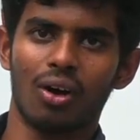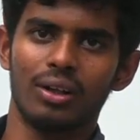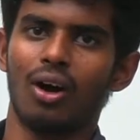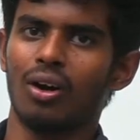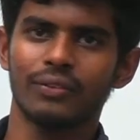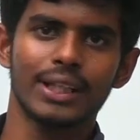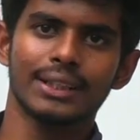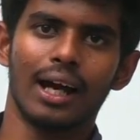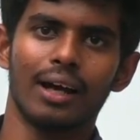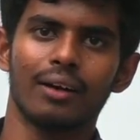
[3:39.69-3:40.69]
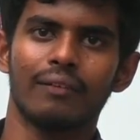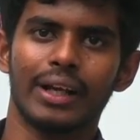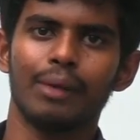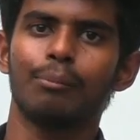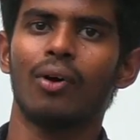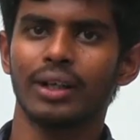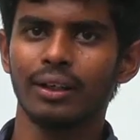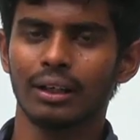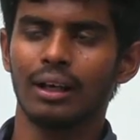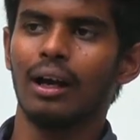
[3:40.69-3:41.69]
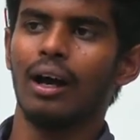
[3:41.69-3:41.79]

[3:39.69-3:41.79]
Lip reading: all of these are very important.